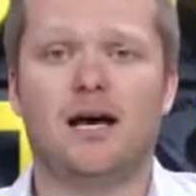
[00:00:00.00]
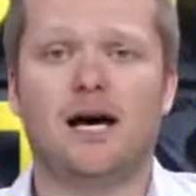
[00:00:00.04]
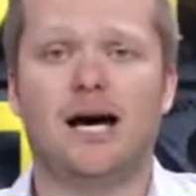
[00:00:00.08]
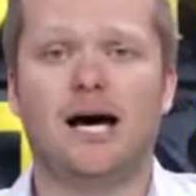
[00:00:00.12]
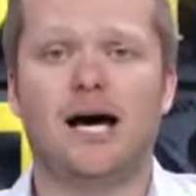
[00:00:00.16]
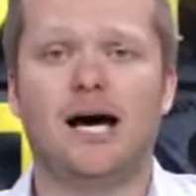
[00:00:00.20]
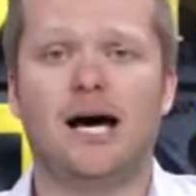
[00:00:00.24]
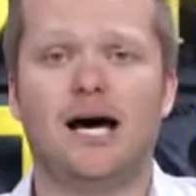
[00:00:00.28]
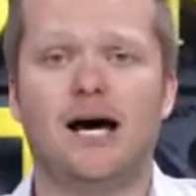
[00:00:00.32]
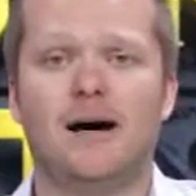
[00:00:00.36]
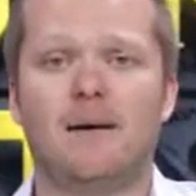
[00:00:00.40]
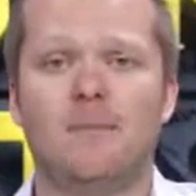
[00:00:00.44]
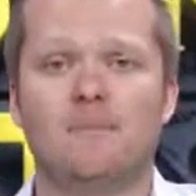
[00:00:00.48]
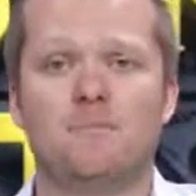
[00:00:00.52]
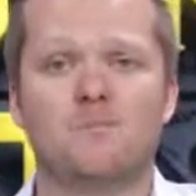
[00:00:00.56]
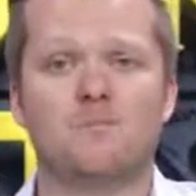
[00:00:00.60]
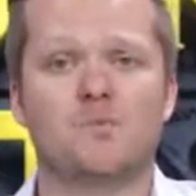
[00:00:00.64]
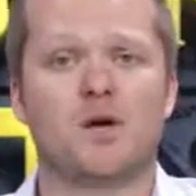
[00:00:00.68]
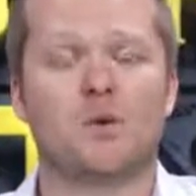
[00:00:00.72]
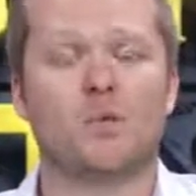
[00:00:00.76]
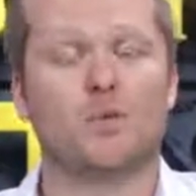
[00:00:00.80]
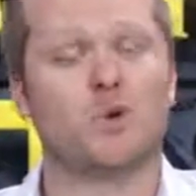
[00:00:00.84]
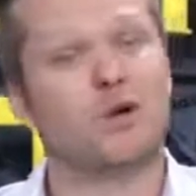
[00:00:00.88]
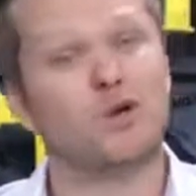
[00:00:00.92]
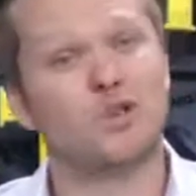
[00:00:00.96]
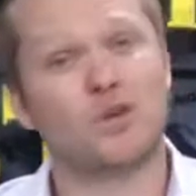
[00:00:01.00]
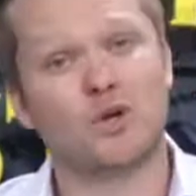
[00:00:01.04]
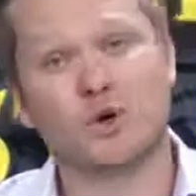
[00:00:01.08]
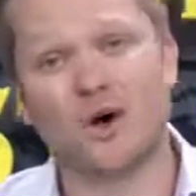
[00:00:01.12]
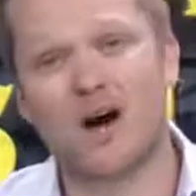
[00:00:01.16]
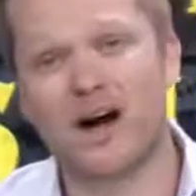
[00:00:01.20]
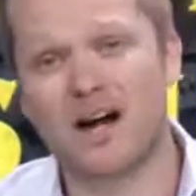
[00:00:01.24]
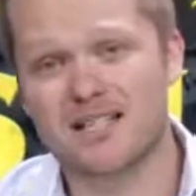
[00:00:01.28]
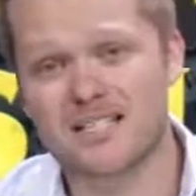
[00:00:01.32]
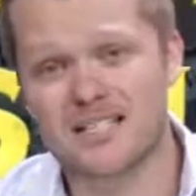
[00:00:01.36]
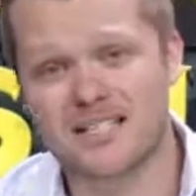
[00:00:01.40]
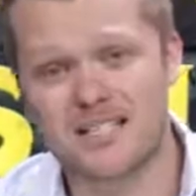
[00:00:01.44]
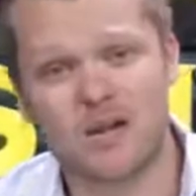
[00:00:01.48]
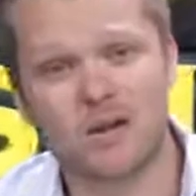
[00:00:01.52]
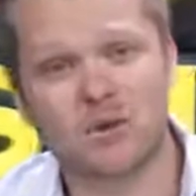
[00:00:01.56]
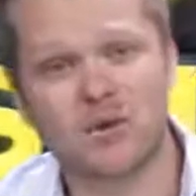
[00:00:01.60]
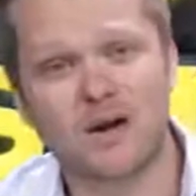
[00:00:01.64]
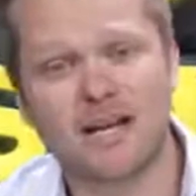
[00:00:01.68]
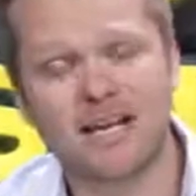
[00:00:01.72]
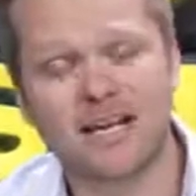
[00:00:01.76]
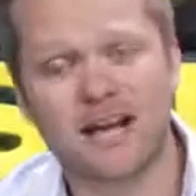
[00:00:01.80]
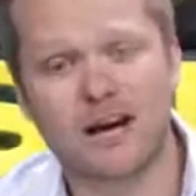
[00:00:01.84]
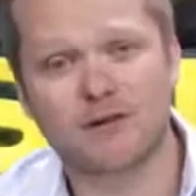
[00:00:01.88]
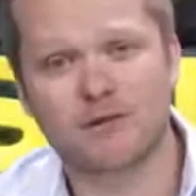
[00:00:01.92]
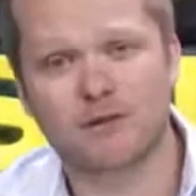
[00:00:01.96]
Um, they're on sale
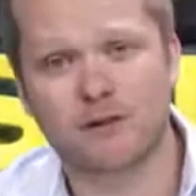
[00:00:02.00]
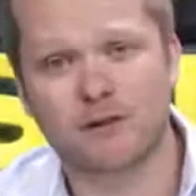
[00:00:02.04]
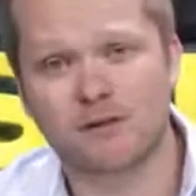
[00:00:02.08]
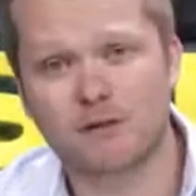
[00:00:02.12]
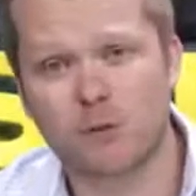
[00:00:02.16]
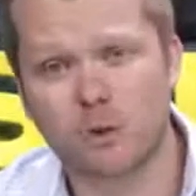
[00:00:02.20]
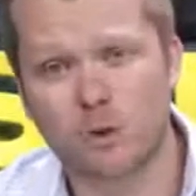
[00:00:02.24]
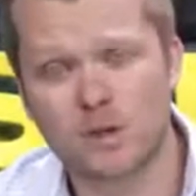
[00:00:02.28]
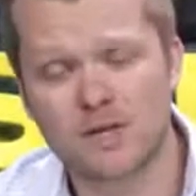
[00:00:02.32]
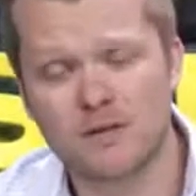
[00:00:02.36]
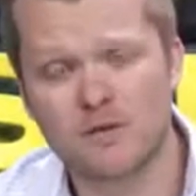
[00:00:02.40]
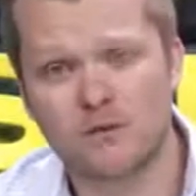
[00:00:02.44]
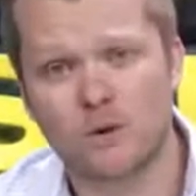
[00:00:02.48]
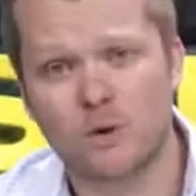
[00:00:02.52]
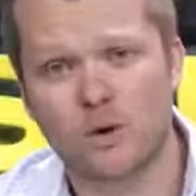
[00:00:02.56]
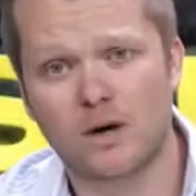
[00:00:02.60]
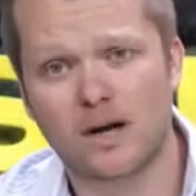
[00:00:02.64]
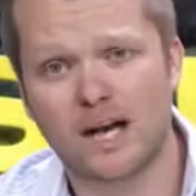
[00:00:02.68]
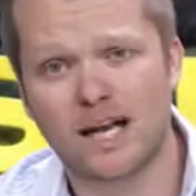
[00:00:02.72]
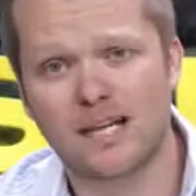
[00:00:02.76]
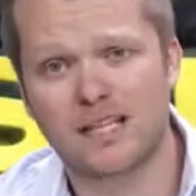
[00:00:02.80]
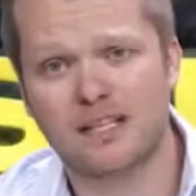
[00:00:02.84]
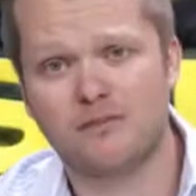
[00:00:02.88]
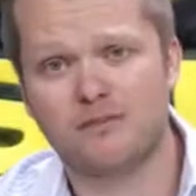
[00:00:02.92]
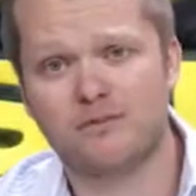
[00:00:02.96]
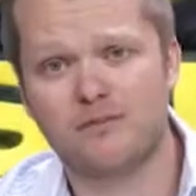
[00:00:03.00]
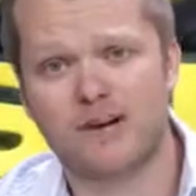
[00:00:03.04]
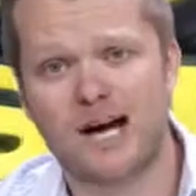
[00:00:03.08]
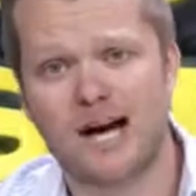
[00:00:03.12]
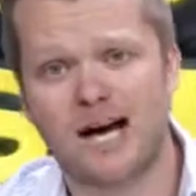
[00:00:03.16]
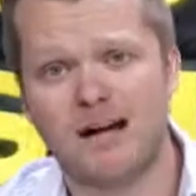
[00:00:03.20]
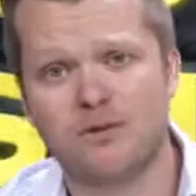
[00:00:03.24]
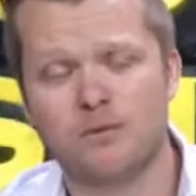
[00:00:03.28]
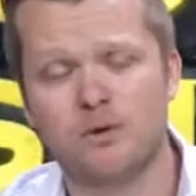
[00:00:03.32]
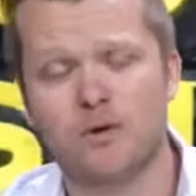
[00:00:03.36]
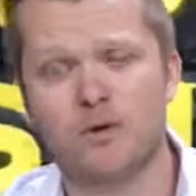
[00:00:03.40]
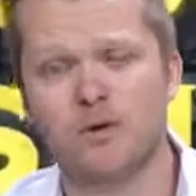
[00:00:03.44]
right now for $44.95.